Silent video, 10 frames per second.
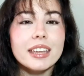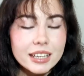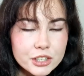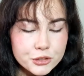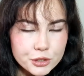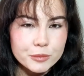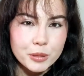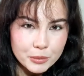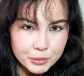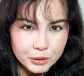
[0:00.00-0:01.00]
illiterate
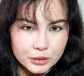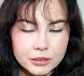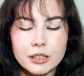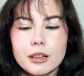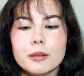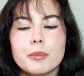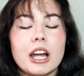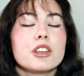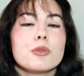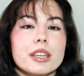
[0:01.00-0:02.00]
people
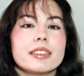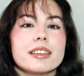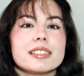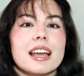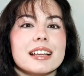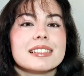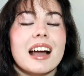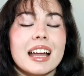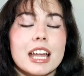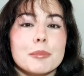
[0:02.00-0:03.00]
might read this as I